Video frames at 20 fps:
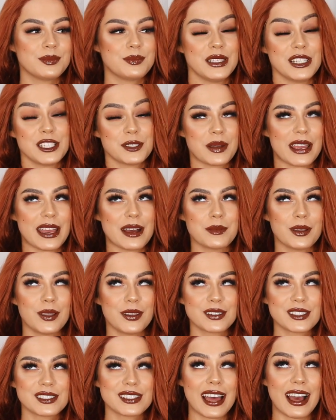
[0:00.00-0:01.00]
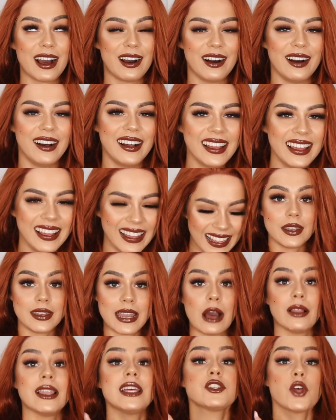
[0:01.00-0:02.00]
bleach my hair blonde at heart.
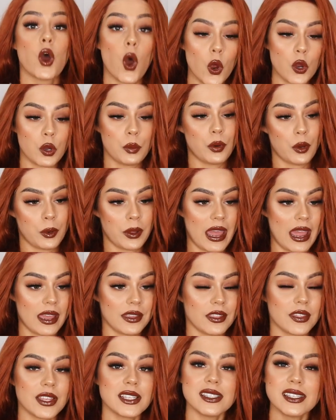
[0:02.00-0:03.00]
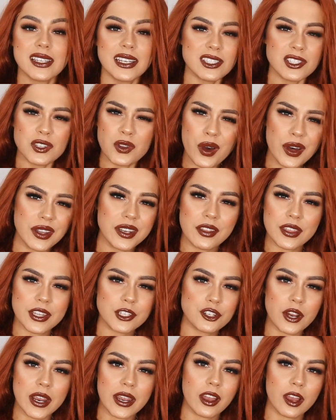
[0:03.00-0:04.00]
Now let's hope, okay, that this is not another
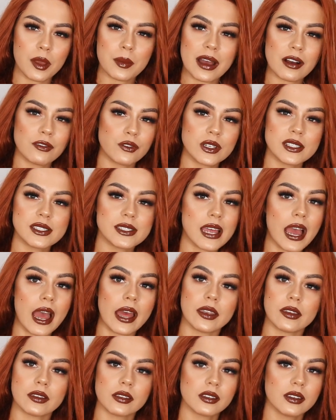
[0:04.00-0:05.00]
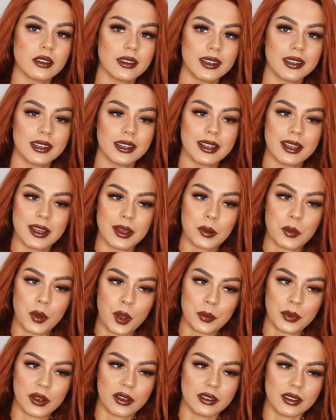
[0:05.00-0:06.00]
Draco Malfoy's dad
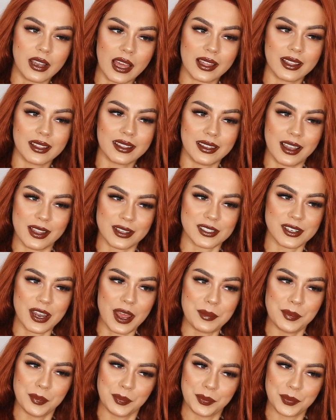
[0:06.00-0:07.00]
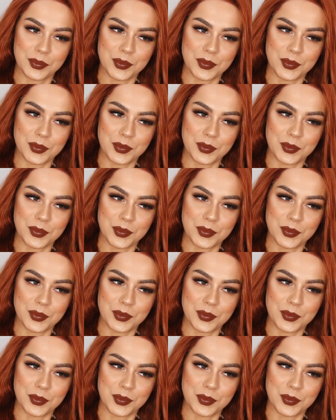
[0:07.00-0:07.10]
moment like last time.